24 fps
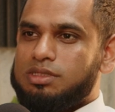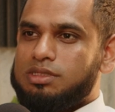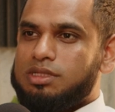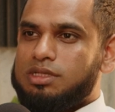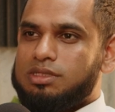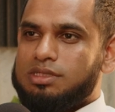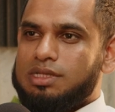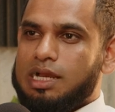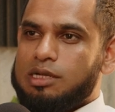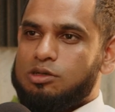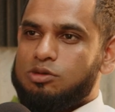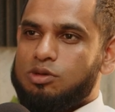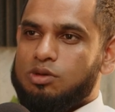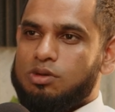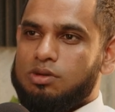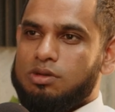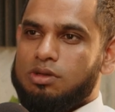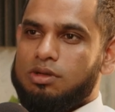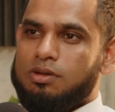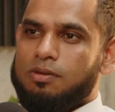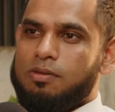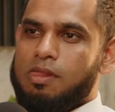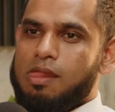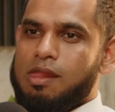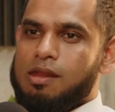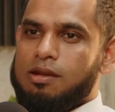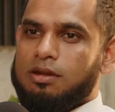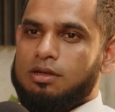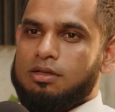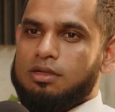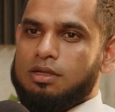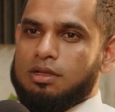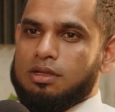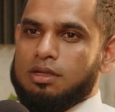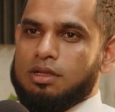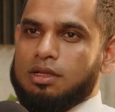business at all.
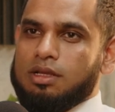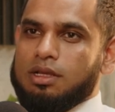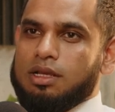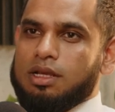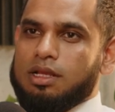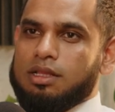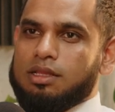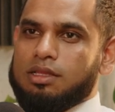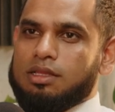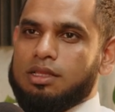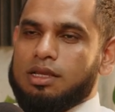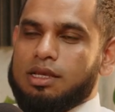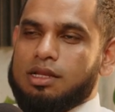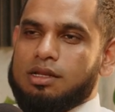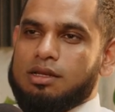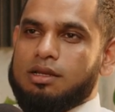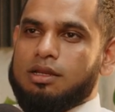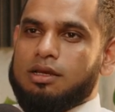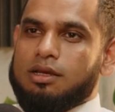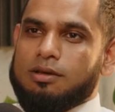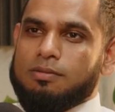And then.